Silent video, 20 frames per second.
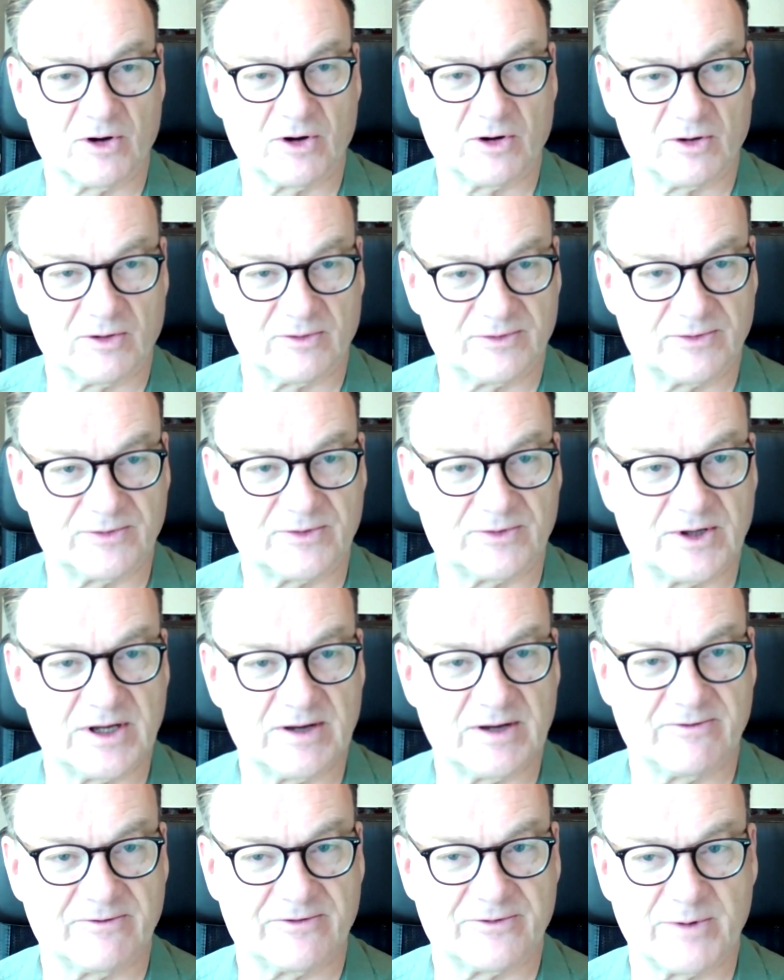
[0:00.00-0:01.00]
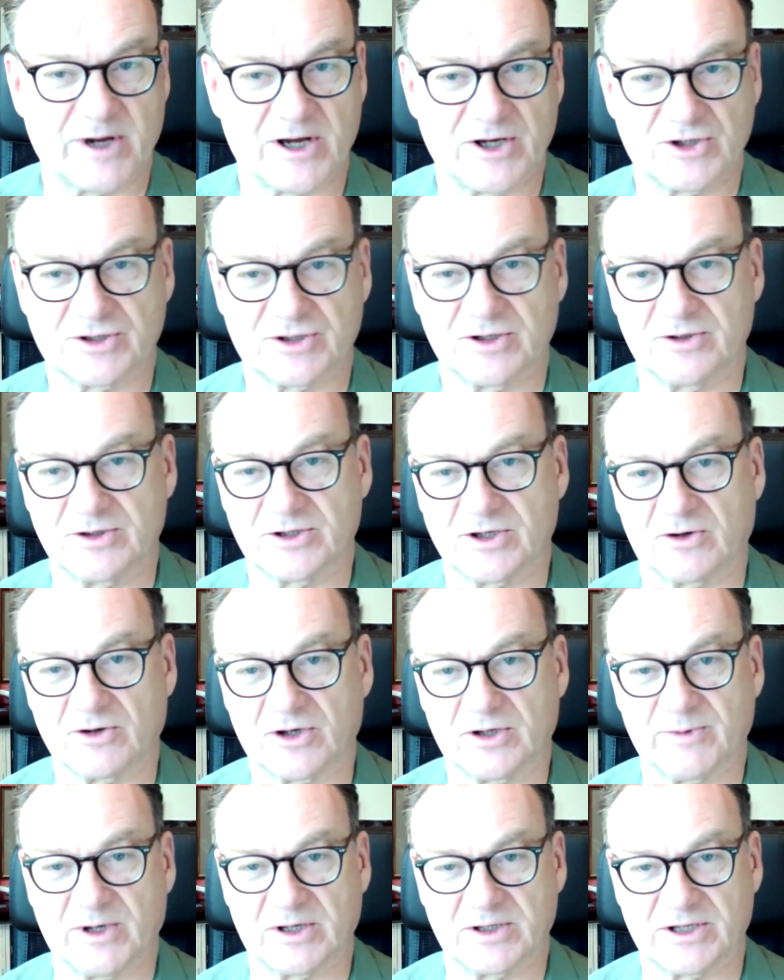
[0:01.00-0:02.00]
of the information and
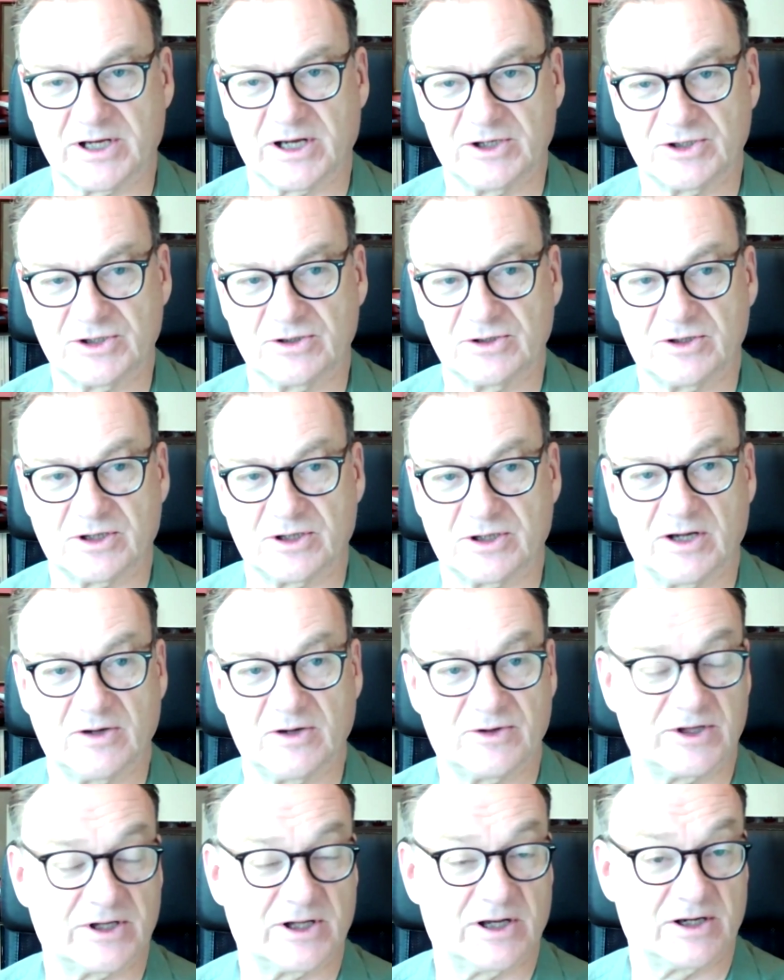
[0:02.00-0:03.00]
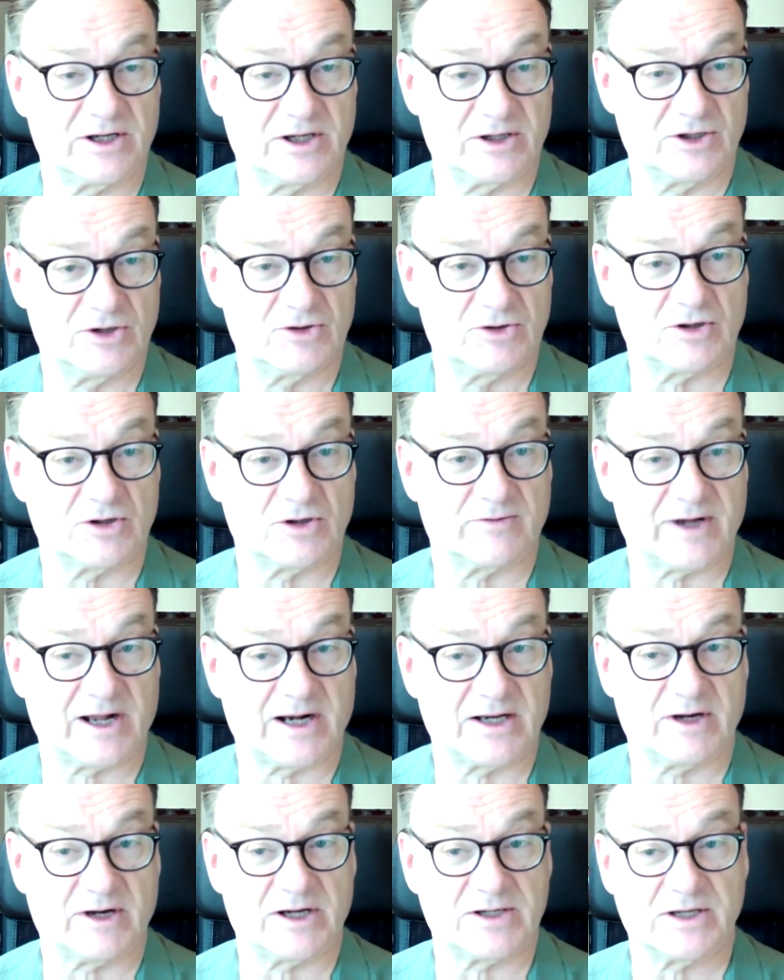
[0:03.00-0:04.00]
documentation to go to the early neutral
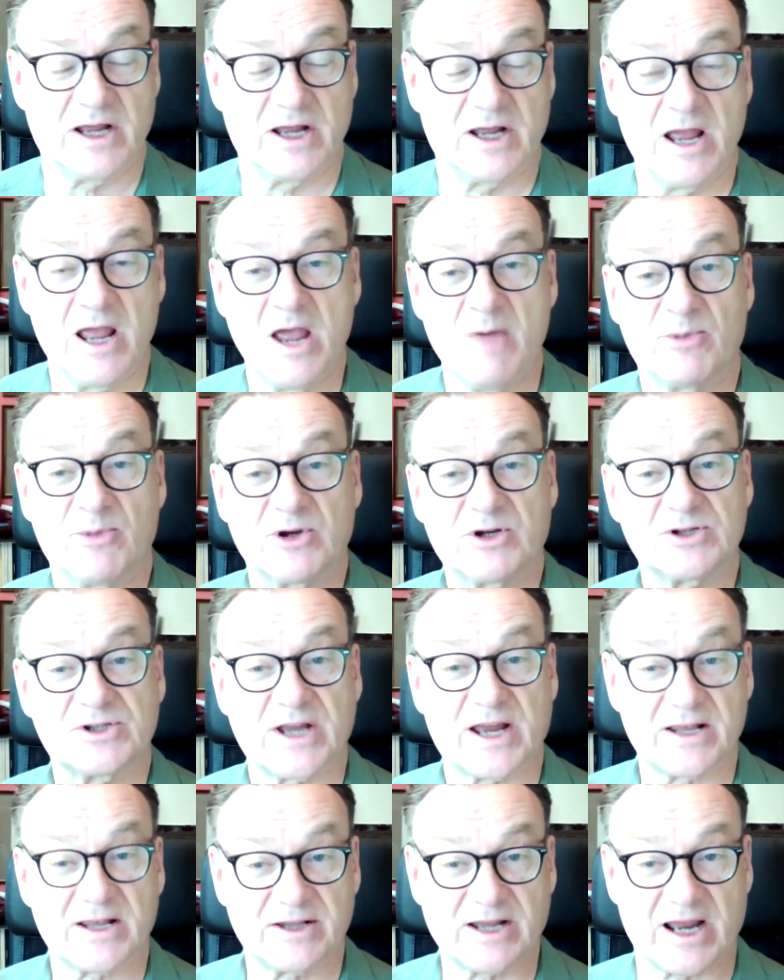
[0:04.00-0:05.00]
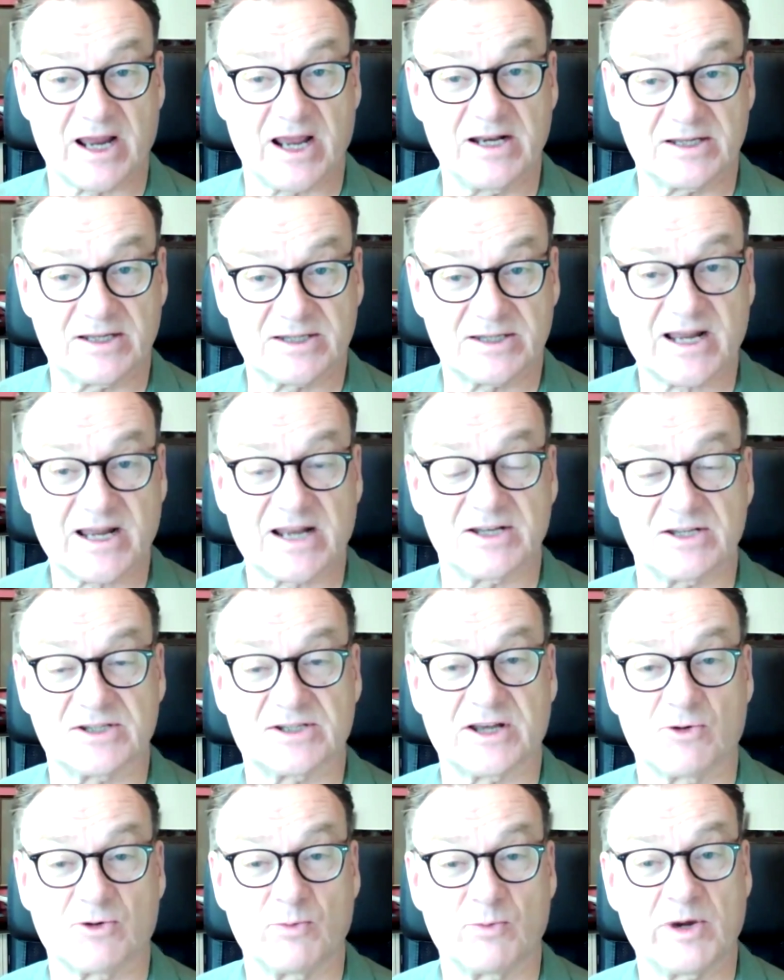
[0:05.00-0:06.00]
evaluator, because they're in a
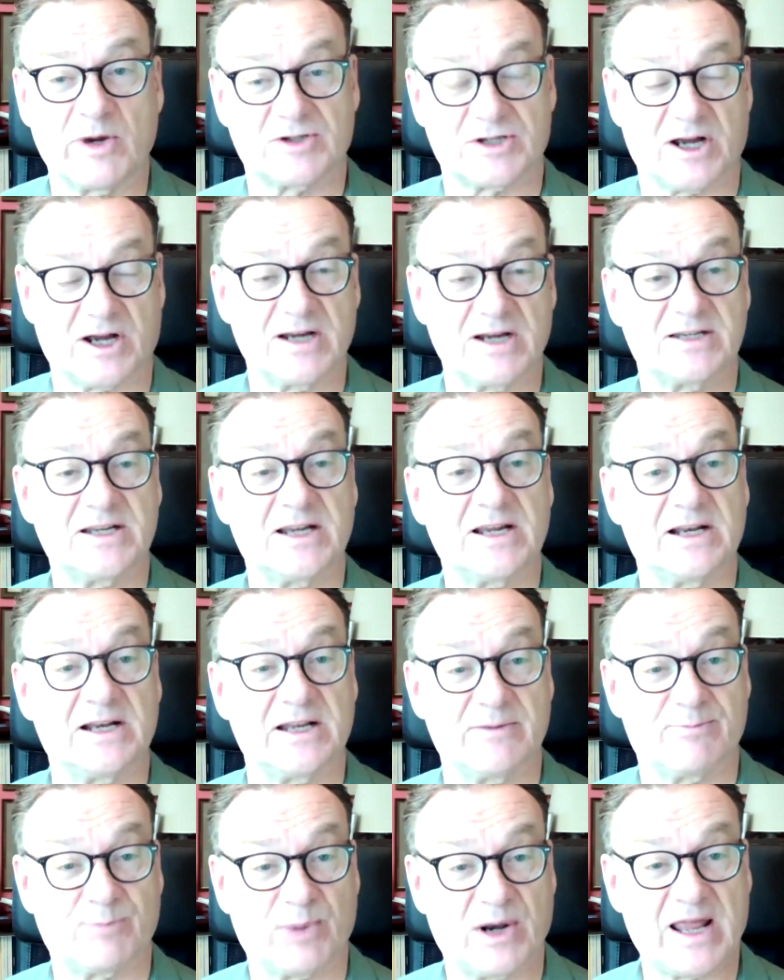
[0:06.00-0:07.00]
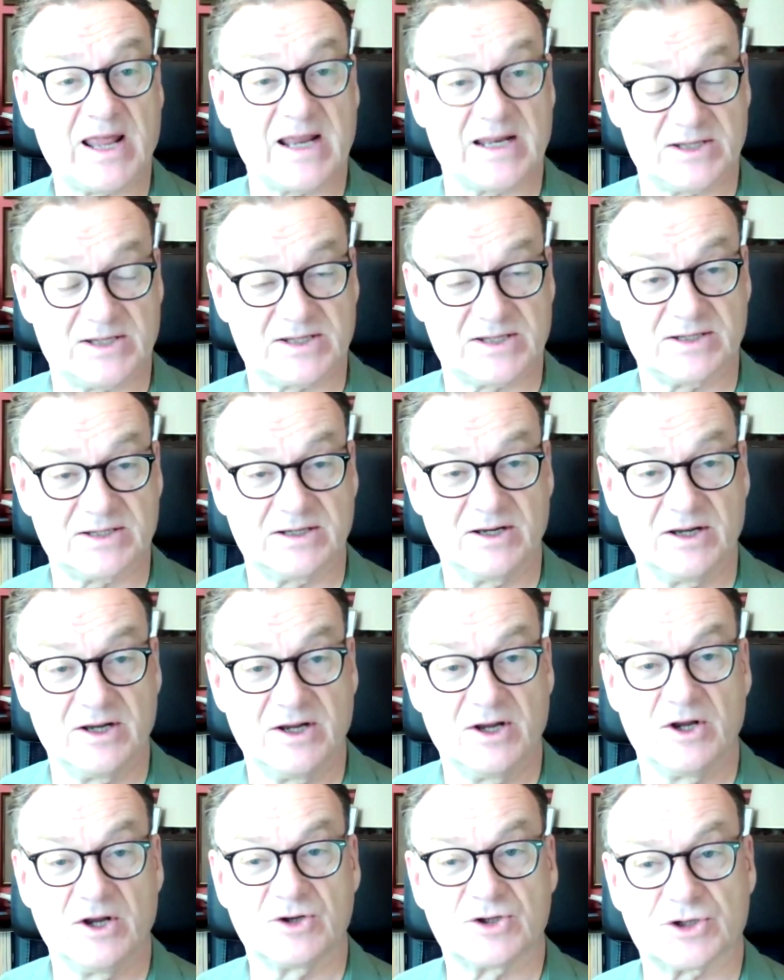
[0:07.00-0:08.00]
sense they're almost ideally placed
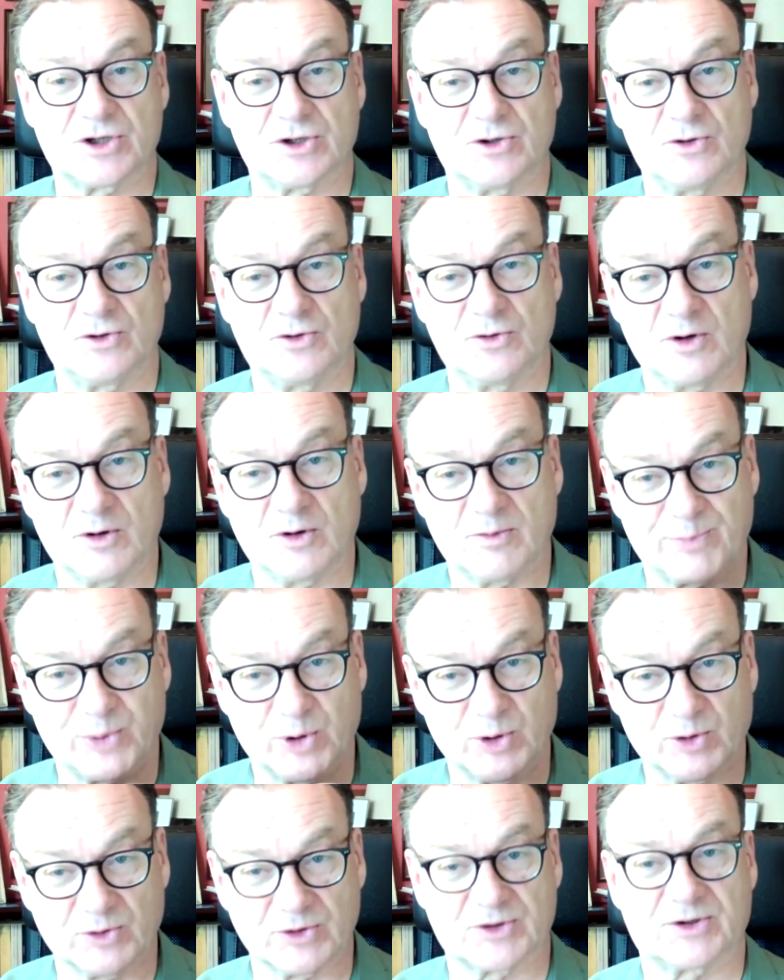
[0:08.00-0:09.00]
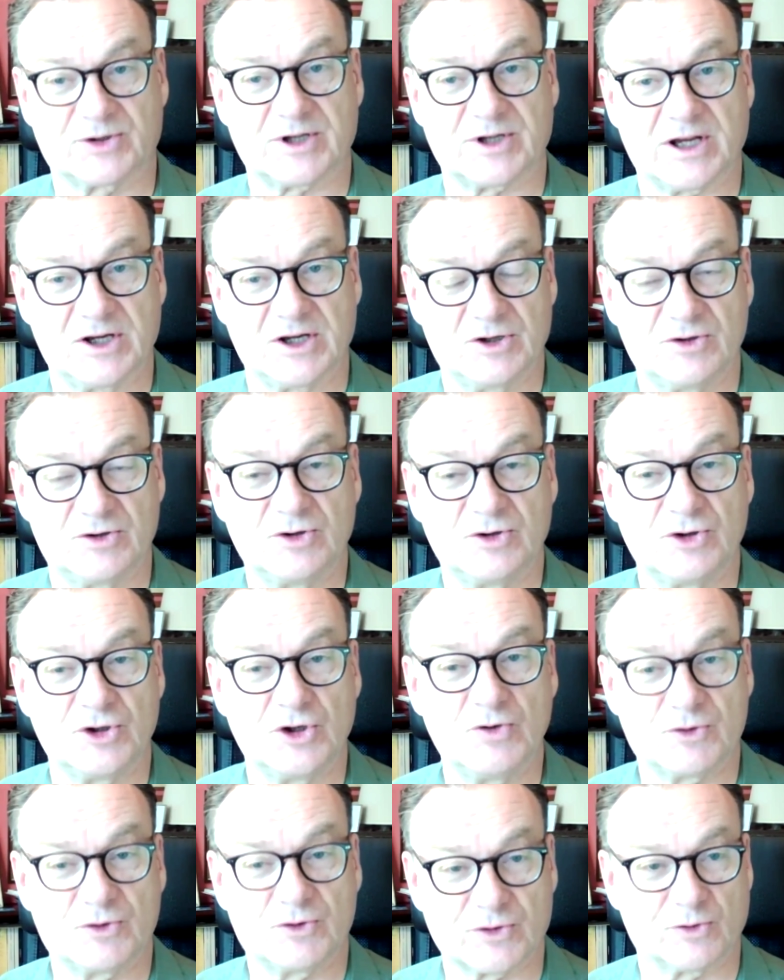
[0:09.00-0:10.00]
to put the
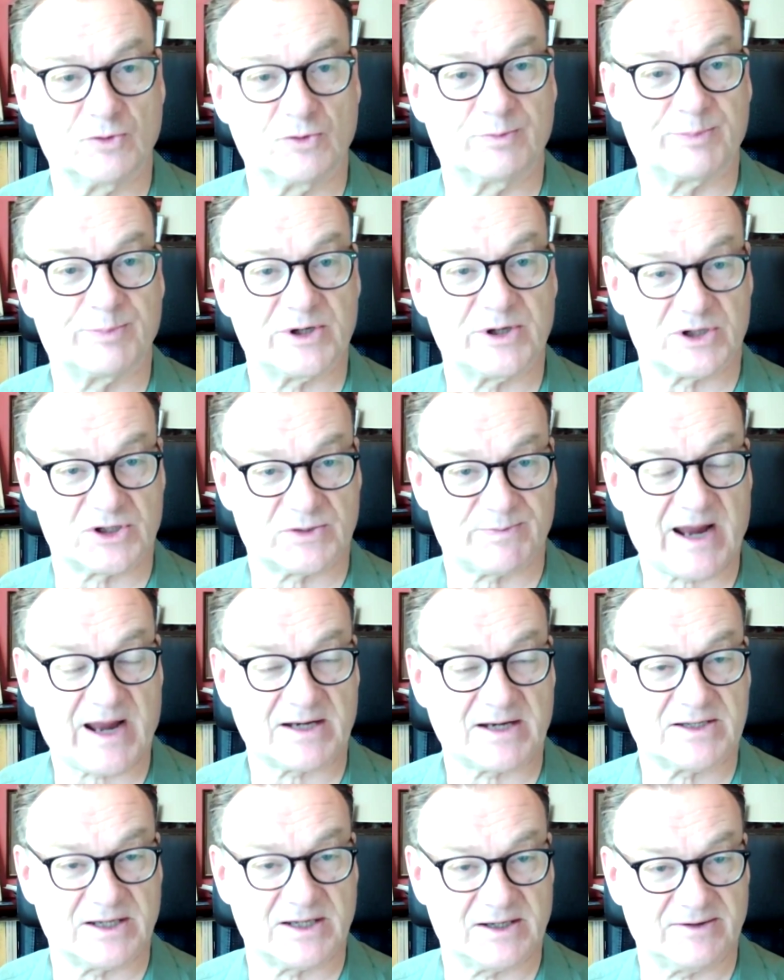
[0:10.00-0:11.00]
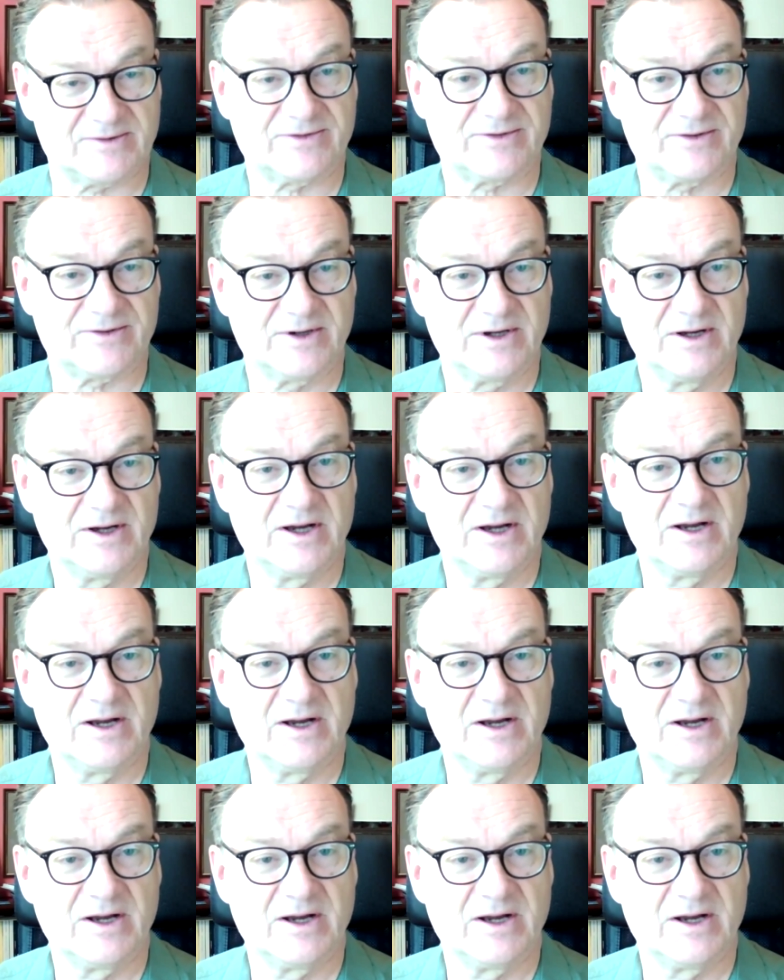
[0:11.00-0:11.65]
neutral perspective